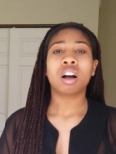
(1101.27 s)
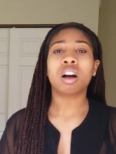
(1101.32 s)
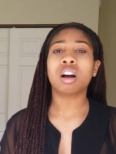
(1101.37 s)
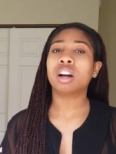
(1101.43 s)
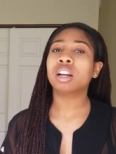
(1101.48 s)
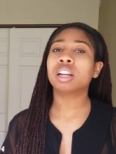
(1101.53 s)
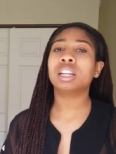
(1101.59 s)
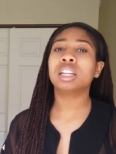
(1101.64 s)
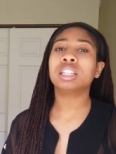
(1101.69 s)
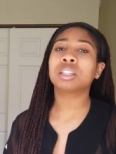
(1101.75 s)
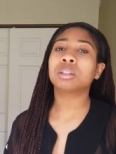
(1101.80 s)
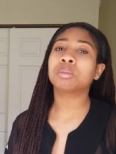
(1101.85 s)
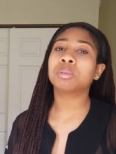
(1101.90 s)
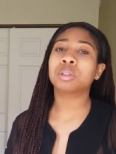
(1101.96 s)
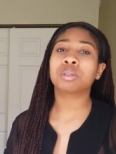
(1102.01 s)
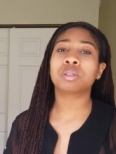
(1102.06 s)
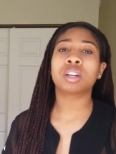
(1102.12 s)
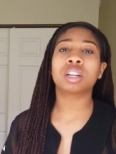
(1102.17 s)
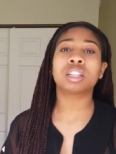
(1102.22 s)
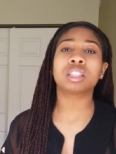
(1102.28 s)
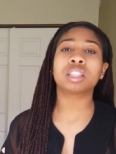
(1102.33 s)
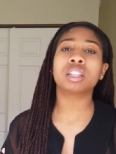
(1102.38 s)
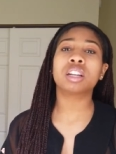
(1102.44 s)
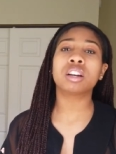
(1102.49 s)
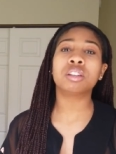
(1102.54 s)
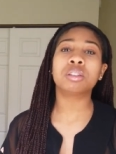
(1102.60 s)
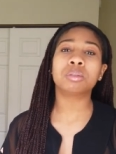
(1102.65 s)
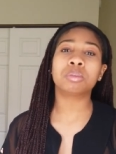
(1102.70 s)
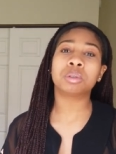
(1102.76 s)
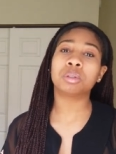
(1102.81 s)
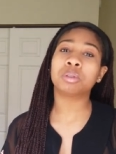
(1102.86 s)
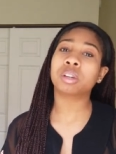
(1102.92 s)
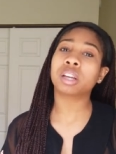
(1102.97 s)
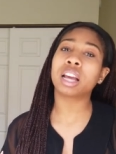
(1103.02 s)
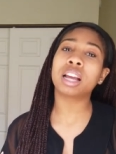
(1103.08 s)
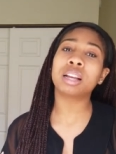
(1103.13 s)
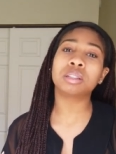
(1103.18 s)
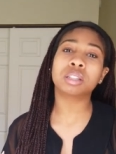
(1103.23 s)
All Issa was trying to tell you when
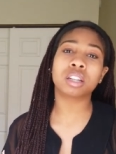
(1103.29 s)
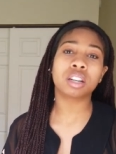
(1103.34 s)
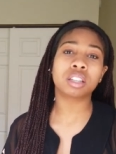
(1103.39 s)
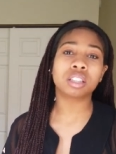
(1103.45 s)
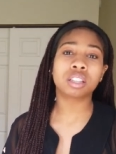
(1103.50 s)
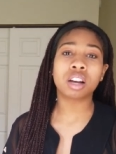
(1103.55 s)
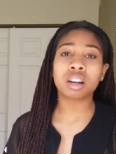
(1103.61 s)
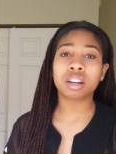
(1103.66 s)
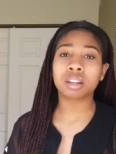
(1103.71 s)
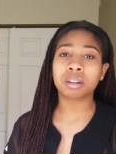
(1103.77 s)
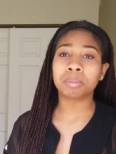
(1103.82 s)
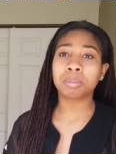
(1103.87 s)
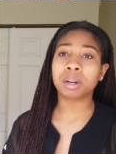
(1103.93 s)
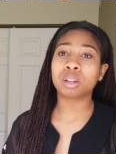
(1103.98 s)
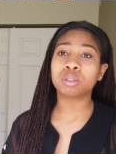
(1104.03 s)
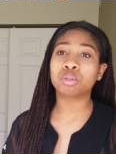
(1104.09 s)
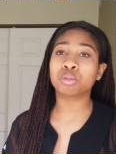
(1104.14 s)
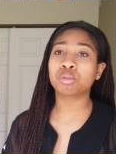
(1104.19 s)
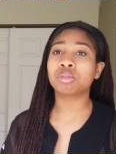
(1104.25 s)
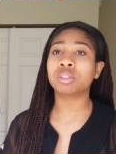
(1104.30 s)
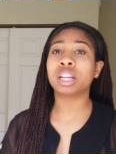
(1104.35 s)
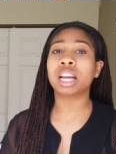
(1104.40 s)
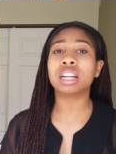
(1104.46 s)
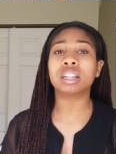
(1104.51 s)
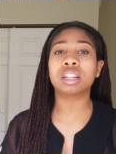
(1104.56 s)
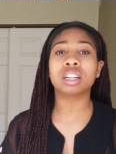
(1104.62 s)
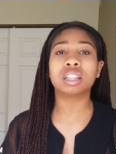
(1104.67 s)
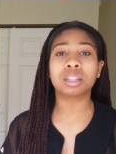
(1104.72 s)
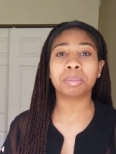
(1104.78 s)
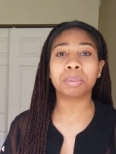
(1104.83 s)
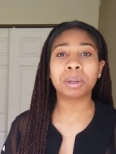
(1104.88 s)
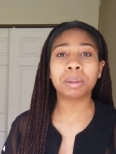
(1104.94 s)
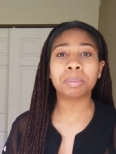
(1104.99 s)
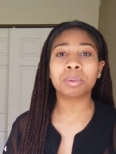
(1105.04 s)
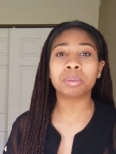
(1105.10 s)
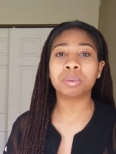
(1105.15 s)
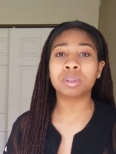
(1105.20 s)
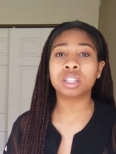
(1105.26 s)
you came to her talking about Drew dating other
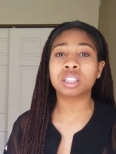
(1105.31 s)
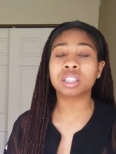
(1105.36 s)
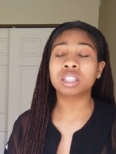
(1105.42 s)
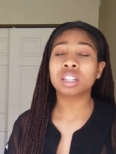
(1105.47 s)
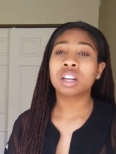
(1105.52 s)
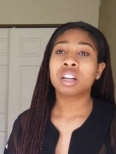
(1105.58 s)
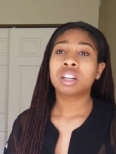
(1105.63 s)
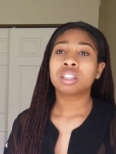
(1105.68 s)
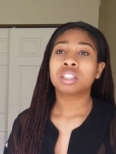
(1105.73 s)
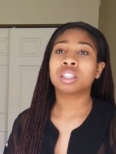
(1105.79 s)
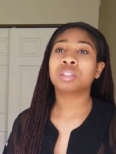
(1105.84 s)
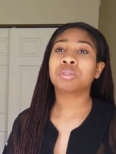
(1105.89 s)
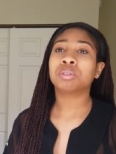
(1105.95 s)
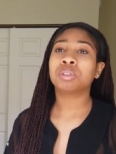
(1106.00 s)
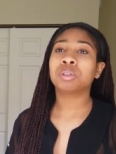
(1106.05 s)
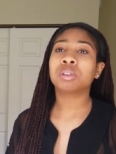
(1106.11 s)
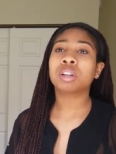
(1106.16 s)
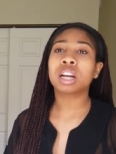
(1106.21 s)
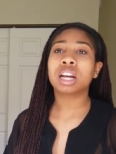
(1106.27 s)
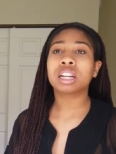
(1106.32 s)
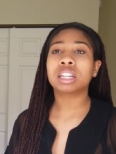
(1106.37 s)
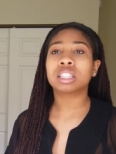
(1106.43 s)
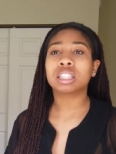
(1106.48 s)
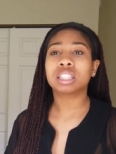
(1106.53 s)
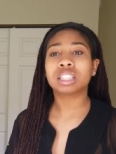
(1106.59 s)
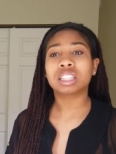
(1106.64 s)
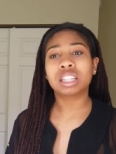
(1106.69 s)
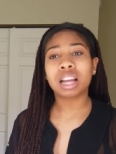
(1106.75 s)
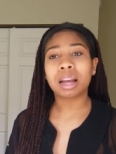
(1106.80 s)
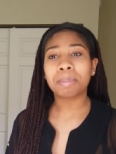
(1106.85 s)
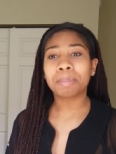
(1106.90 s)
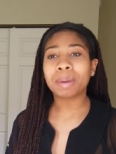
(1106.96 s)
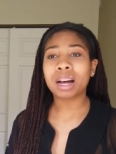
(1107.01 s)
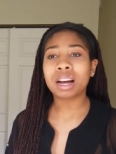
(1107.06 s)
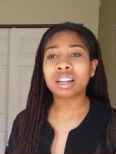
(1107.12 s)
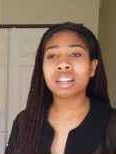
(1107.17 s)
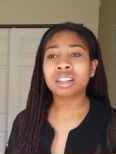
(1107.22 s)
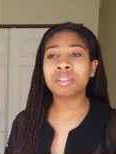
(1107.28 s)
people was just for you kind of to snap
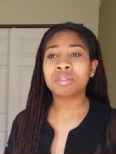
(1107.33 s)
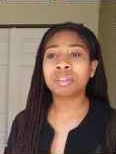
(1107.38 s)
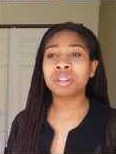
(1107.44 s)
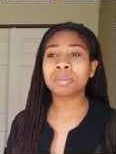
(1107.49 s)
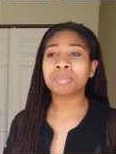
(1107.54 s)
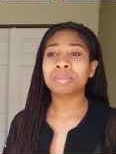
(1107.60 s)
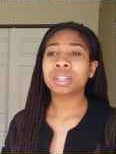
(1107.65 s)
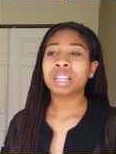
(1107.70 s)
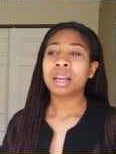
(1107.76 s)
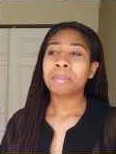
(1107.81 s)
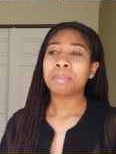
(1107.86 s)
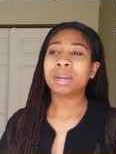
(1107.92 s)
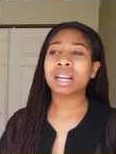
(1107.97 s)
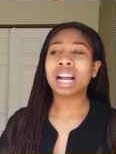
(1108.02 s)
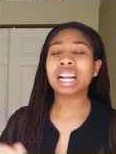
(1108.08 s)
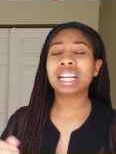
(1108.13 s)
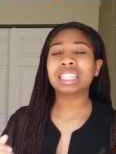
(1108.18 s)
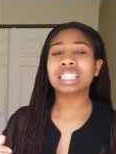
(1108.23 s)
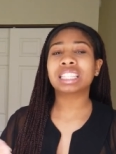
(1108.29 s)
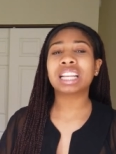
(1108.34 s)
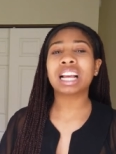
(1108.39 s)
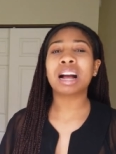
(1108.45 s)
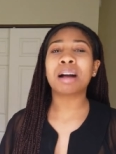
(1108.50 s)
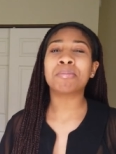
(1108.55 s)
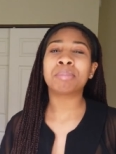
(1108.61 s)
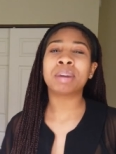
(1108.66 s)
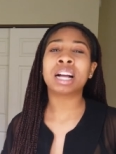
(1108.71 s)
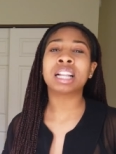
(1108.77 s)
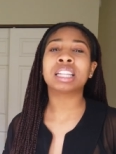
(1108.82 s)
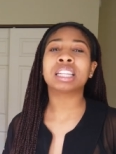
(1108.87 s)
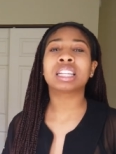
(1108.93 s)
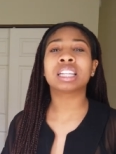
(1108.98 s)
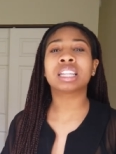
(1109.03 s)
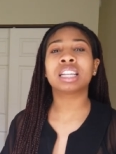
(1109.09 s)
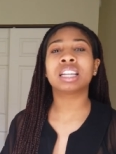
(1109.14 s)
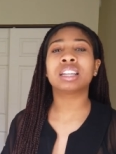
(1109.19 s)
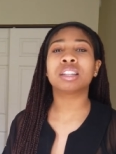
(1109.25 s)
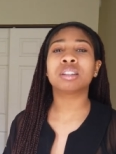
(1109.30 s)
out of it. But I could see how Molly
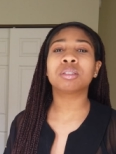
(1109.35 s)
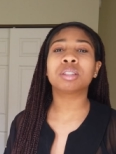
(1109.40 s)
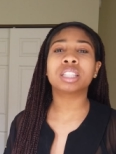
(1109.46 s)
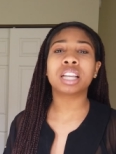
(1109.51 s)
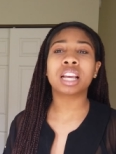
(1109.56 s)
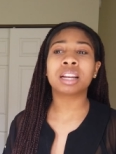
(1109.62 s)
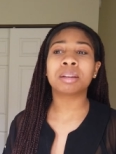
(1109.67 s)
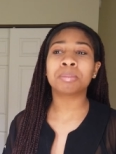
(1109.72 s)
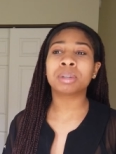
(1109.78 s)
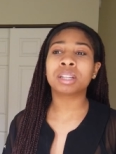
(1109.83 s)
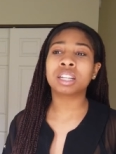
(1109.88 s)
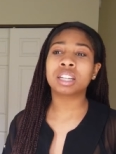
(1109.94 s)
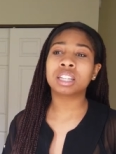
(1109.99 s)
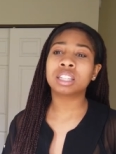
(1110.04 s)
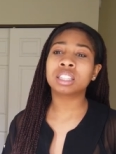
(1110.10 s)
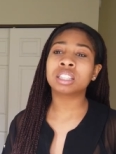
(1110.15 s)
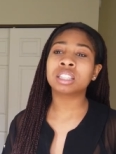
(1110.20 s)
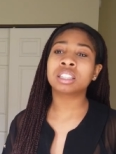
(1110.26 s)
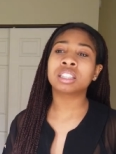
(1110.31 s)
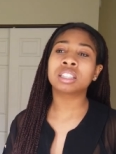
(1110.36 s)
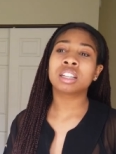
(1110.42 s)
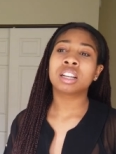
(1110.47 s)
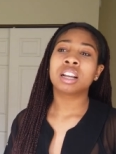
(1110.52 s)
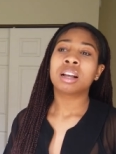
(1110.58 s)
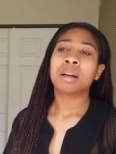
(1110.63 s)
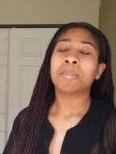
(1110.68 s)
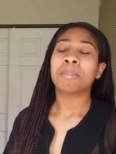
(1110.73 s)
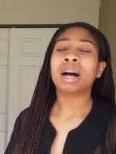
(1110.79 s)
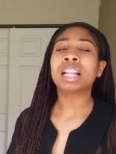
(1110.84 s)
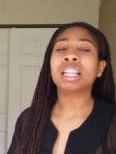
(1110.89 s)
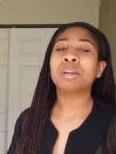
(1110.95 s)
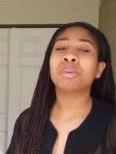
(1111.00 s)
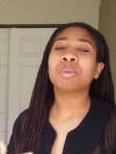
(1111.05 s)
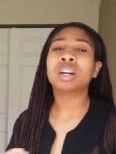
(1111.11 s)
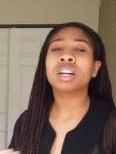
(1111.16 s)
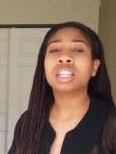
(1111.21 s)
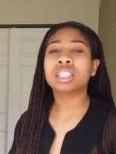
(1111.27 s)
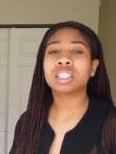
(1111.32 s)
could get irritated because
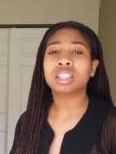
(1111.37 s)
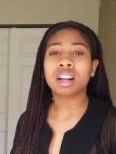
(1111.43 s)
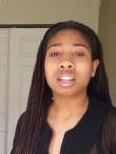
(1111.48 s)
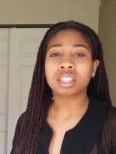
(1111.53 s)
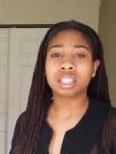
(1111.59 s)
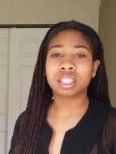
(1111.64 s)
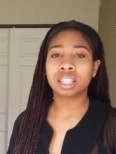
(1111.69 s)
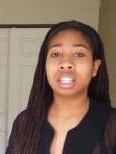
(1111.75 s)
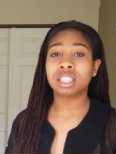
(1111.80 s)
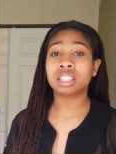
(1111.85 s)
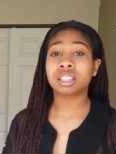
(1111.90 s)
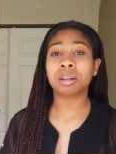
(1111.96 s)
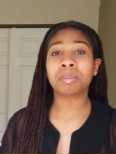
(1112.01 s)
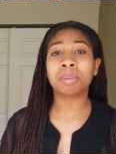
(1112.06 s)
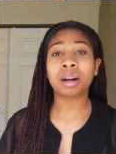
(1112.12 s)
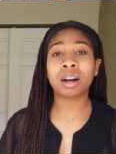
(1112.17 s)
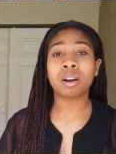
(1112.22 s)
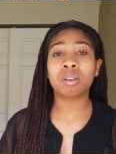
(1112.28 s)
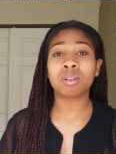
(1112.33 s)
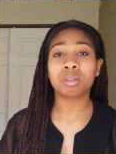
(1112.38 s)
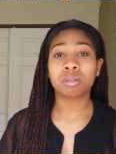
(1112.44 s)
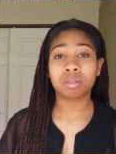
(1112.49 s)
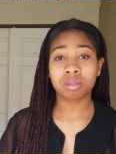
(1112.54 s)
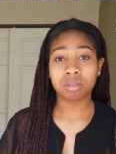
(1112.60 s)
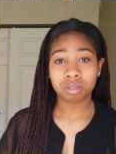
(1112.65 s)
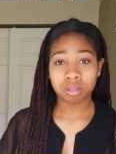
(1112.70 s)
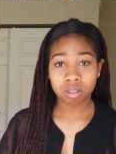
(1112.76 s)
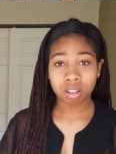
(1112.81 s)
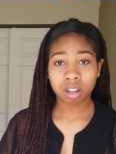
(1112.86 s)
Molly was talking to Issa about